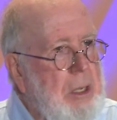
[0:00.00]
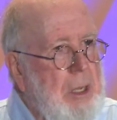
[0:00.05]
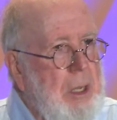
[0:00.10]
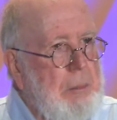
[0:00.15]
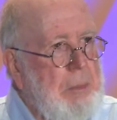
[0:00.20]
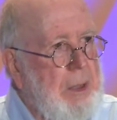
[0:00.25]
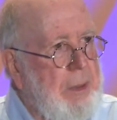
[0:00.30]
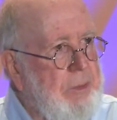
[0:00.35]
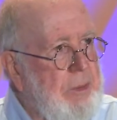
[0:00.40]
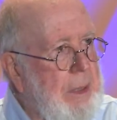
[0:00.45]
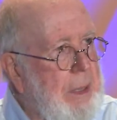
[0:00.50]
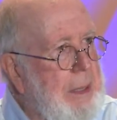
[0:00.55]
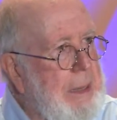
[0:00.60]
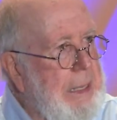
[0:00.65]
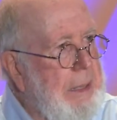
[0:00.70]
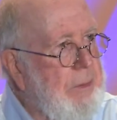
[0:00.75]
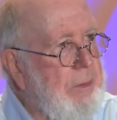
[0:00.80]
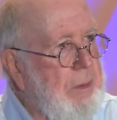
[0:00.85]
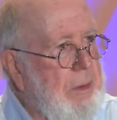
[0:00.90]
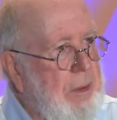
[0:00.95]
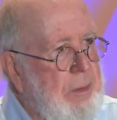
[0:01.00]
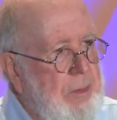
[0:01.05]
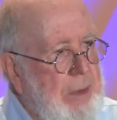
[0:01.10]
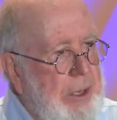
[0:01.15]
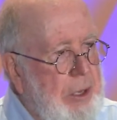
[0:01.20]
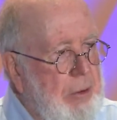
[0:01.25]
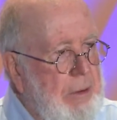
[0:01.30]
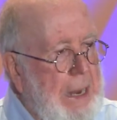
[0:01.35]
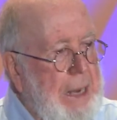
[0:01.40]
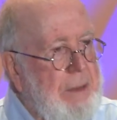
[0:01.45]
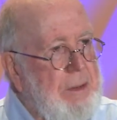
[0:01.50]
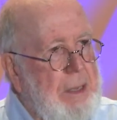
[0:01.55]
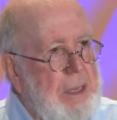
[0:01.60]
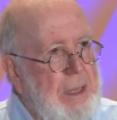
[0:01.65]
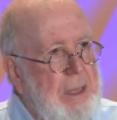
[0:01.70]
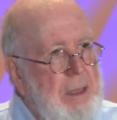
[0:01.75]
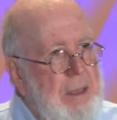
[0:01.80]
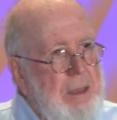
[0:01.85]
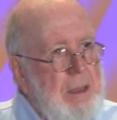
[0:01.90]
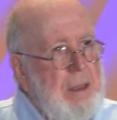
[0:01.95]
because at least it's interacting.
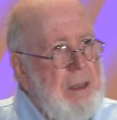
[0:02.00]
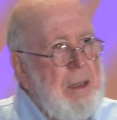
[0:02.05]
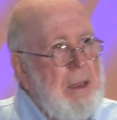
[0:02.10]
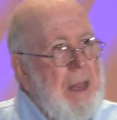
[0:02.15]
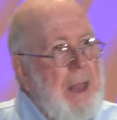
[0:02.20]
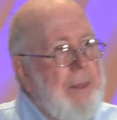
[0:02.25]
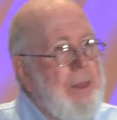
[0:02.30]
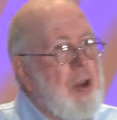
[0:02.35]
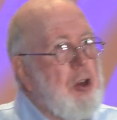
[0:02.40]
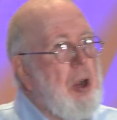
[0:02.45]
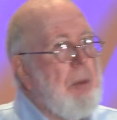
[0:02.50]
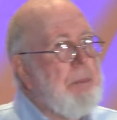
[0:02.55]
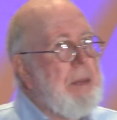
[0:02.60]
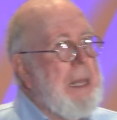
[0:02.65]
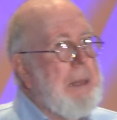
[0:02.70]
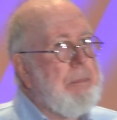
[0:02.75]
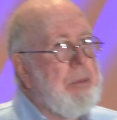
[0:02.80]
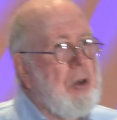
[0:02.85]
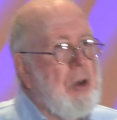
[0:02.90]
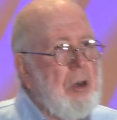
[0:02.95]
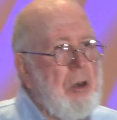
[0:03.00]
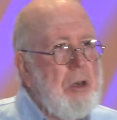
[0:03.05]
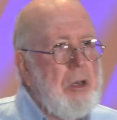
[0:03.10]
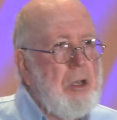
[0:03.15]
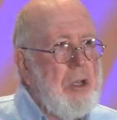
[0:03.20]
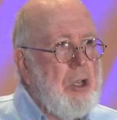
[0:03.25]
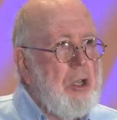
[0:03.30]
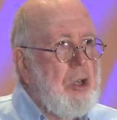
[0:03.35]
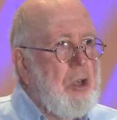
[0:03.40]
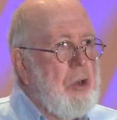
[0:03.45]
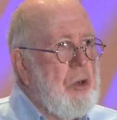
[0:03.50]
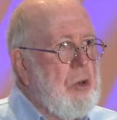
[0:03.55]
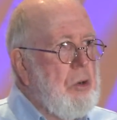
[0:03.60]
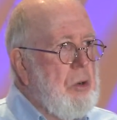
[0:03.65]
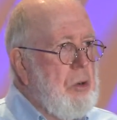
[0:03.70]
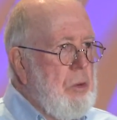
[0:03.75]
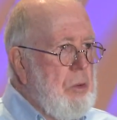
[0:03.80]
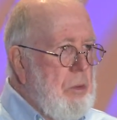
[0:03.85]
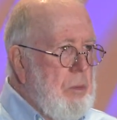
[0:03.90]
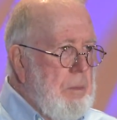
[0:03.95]
And there are people
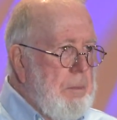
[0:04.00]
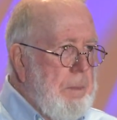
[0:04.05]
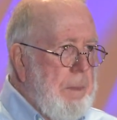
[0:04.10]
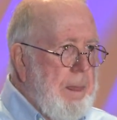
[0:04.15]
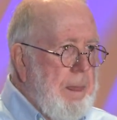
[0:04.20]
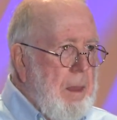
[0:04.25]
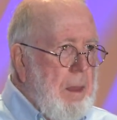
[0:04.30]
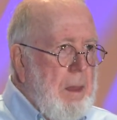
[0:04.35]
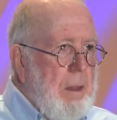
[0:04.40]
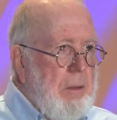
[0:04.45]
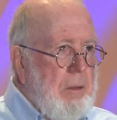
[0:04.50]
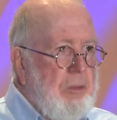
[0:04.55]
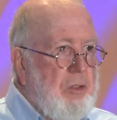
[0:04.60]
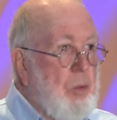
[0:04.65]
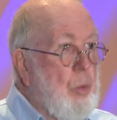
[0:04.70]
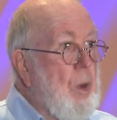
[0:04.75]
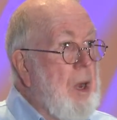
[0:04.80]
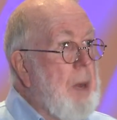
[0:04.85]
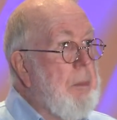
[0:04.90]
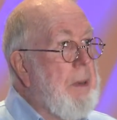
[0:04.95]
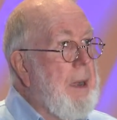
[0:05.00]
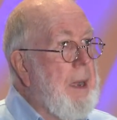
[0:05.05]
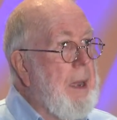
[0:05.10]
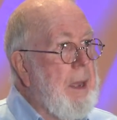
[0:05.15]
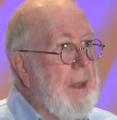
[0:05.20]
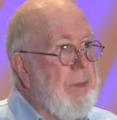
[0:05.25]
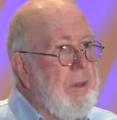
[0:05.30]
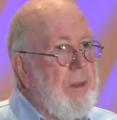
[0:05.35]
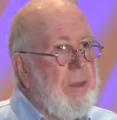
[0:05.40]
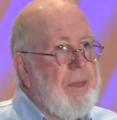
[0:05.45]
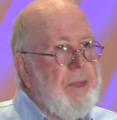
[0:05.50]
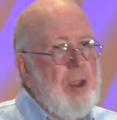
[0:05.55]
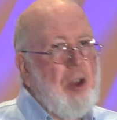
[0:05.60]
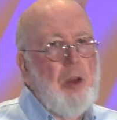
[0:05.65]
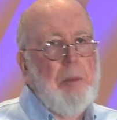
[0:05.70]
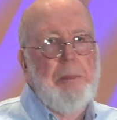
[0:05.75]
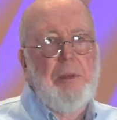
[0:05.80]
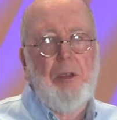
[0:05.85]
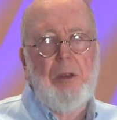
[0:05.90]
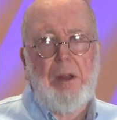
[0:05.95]
who swear by the
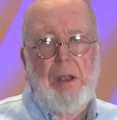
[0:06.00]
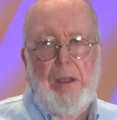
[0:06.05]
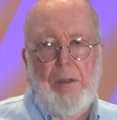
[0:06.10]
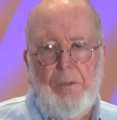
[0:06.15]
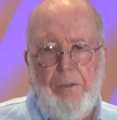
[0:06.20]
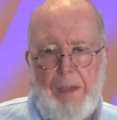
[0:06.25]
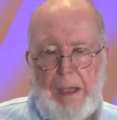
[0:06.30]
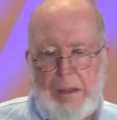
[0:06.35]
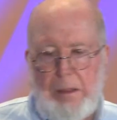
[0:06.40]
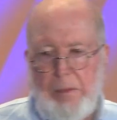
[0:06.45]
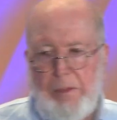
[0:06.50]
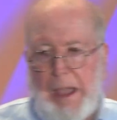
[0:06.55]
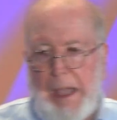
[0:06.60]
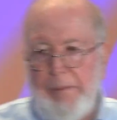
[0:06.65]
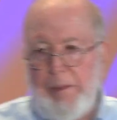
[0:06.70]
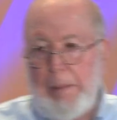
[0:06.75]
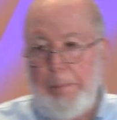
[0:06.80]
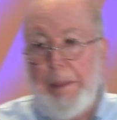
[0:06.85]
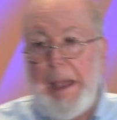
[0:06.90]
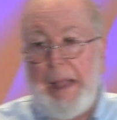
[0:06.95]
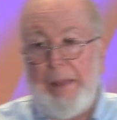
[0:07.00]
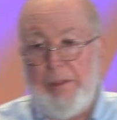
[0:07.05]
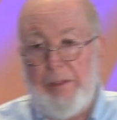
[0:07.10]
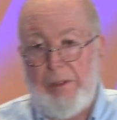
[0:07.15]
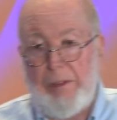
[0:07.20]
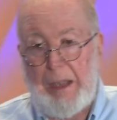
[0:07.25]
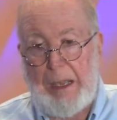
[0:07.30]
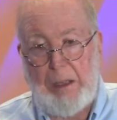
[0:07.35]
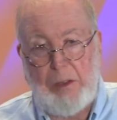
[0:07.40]
therapeutic effect of having pets, like a